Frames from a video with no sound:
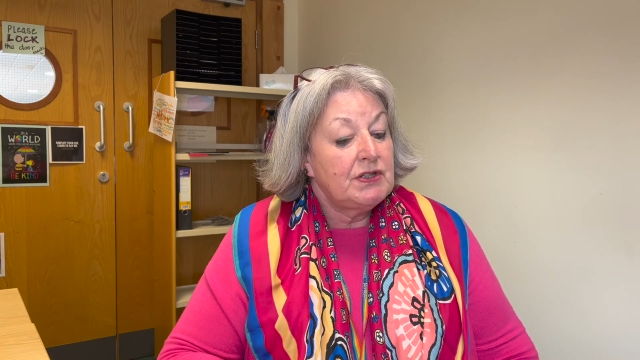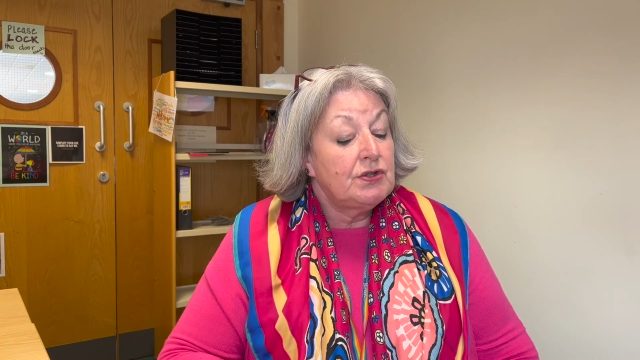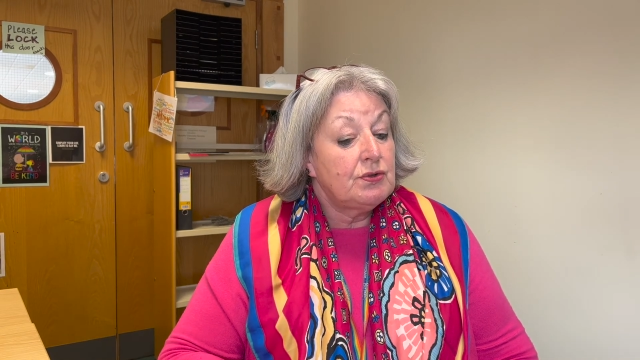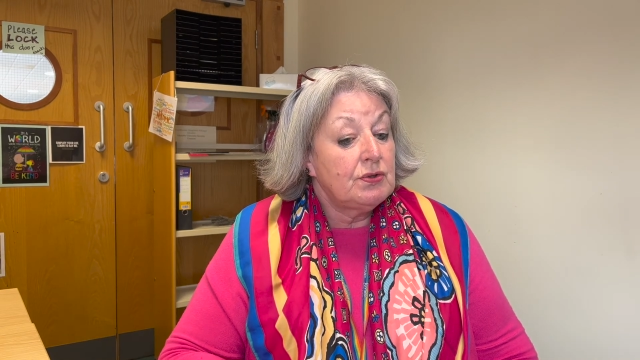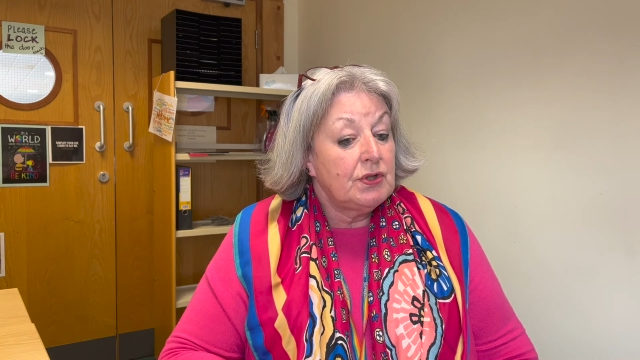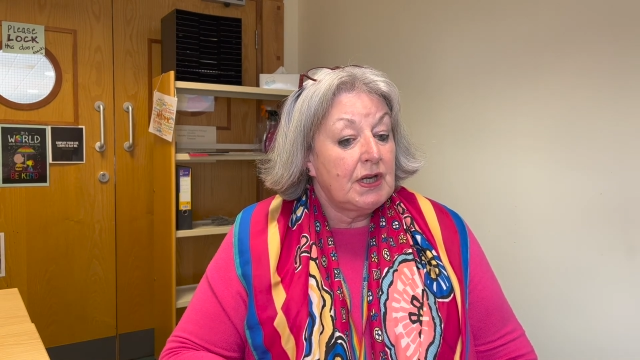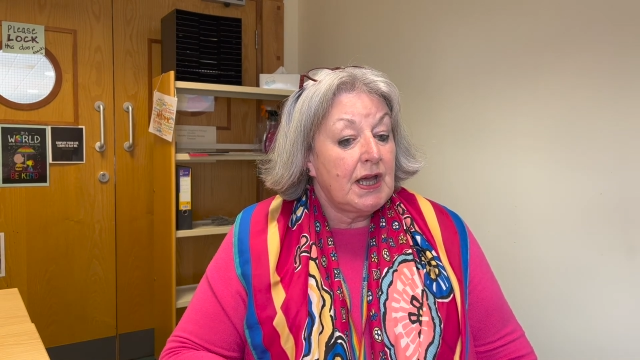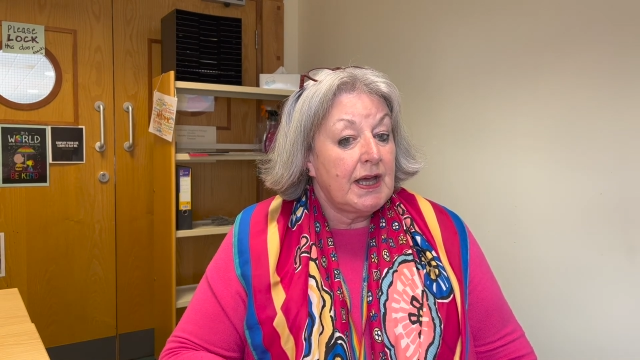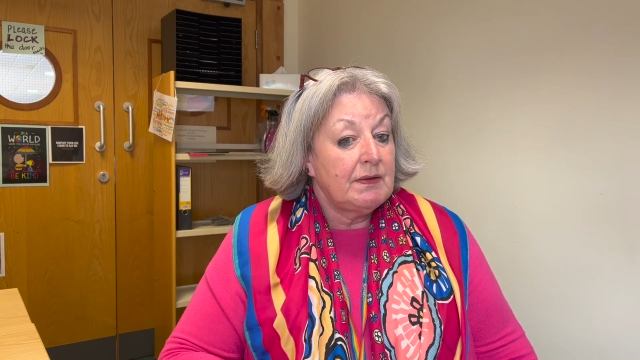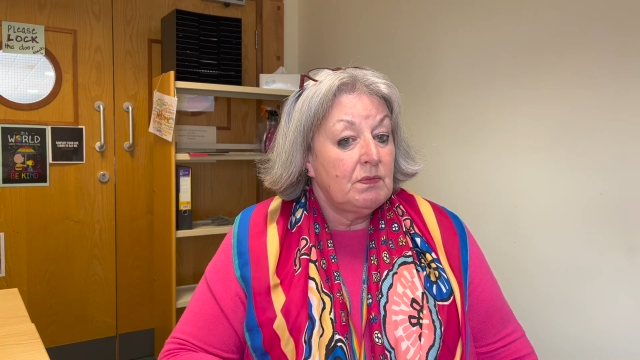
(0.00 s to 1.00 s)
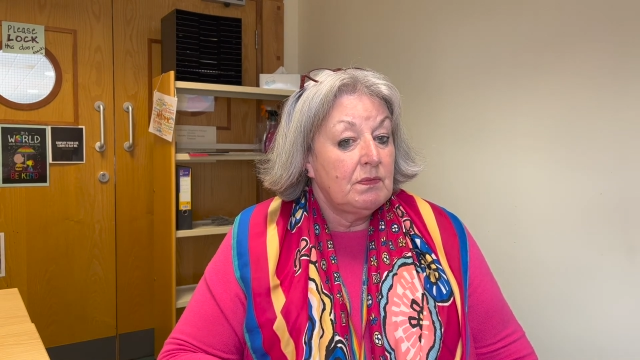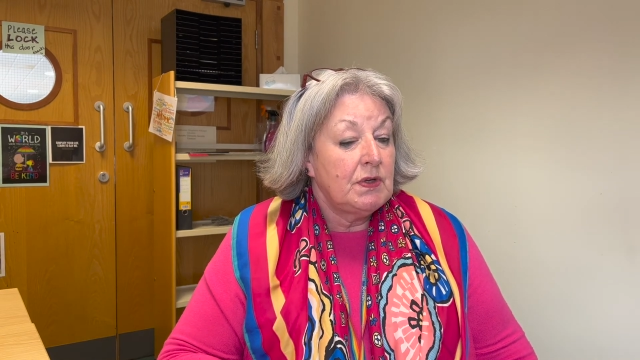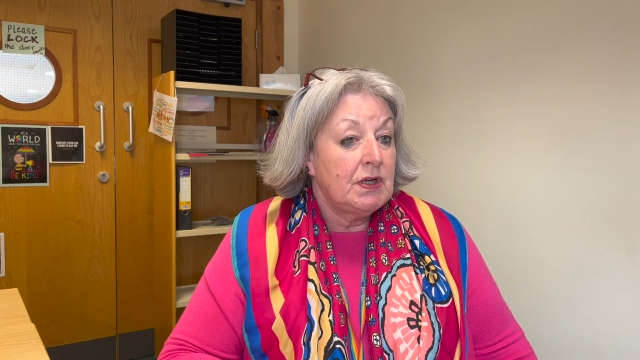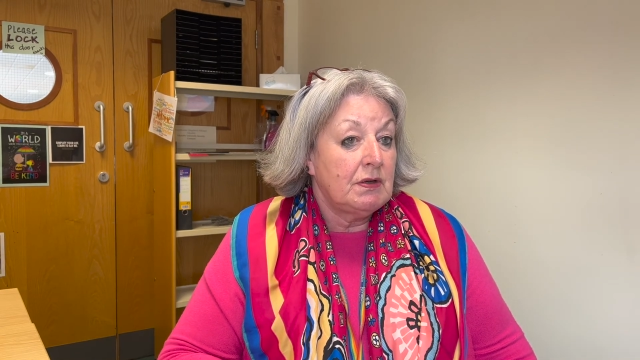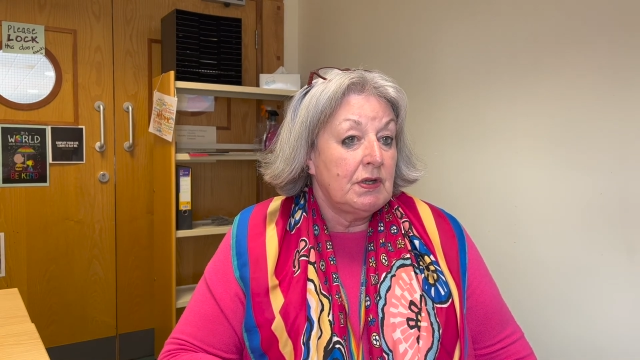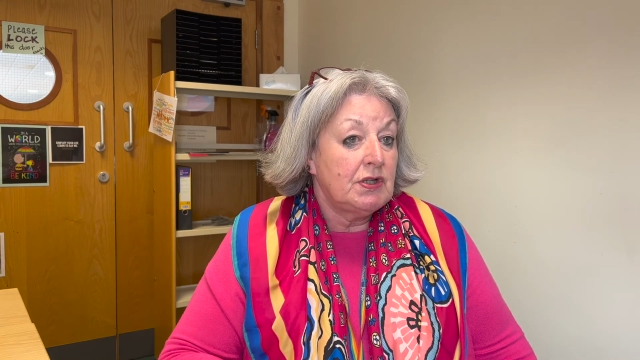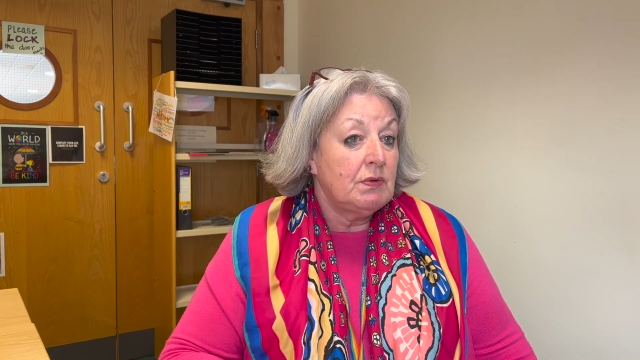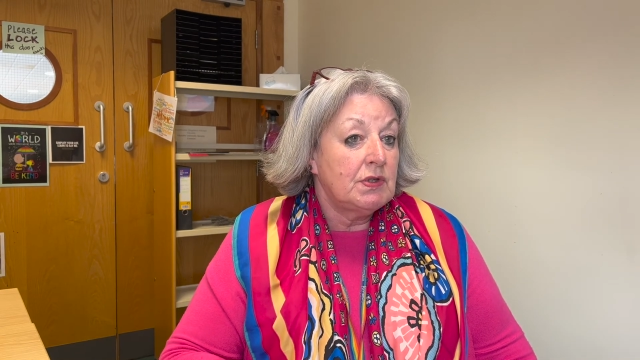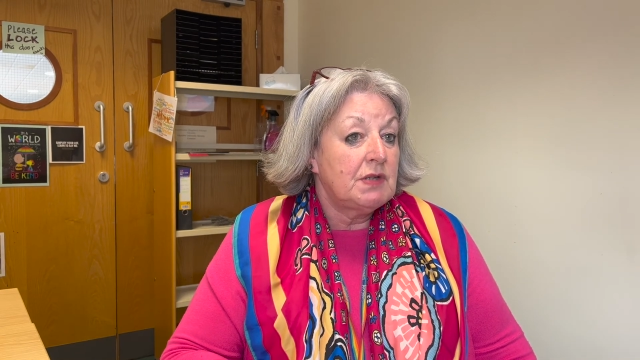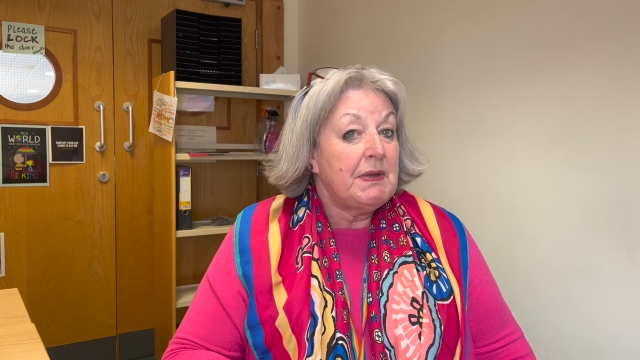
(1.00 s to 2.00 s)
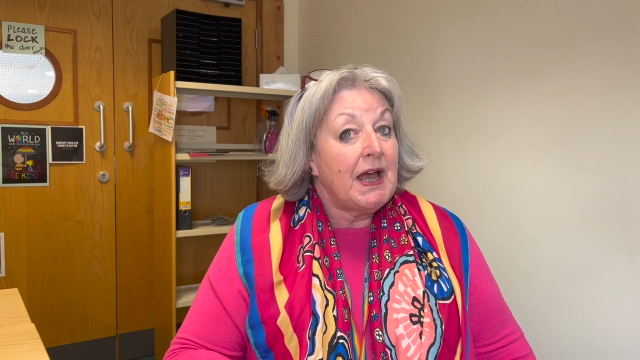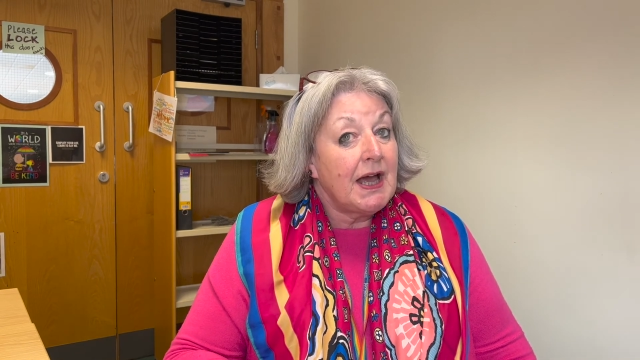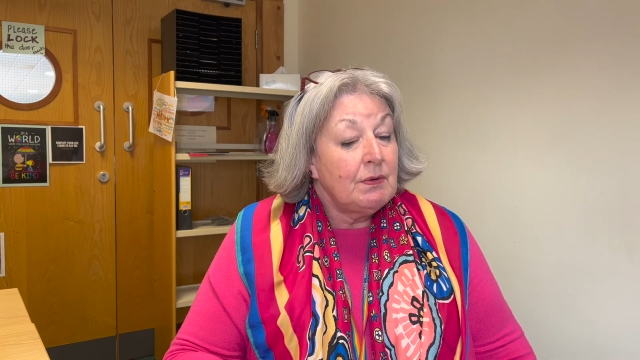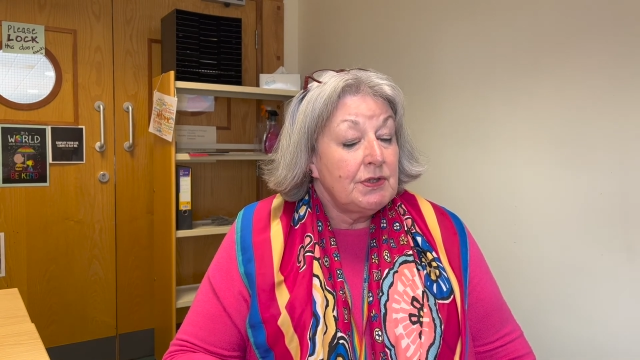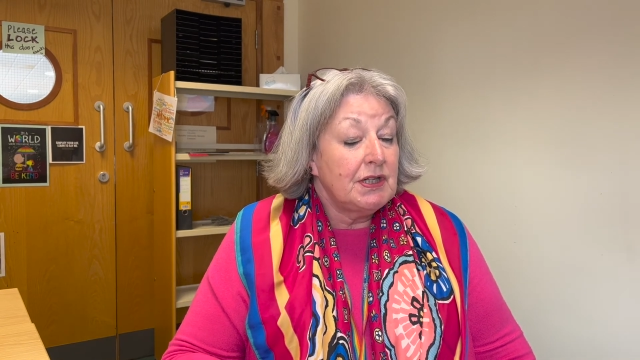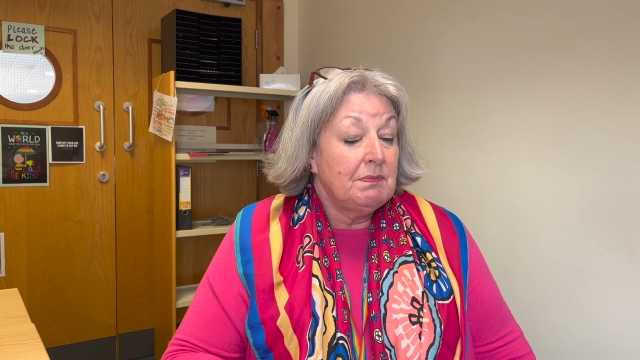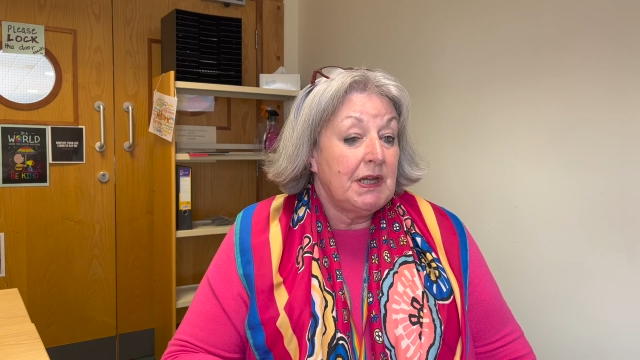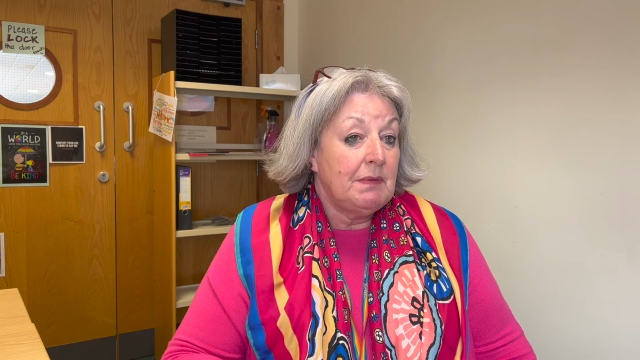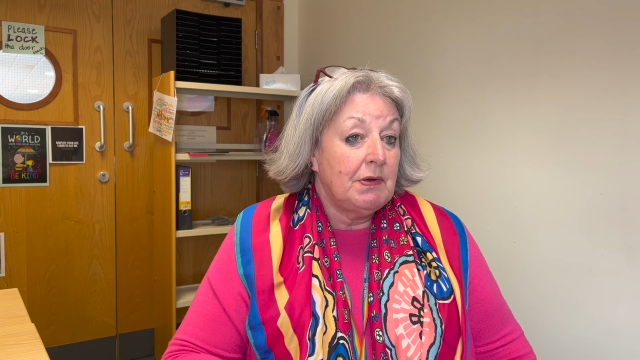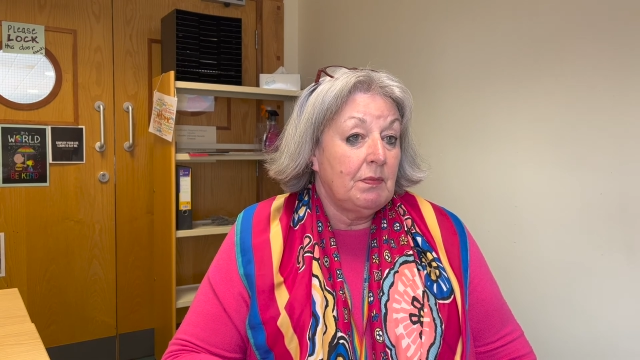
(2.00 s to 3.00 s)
draw the line. You don't want to be hounding people,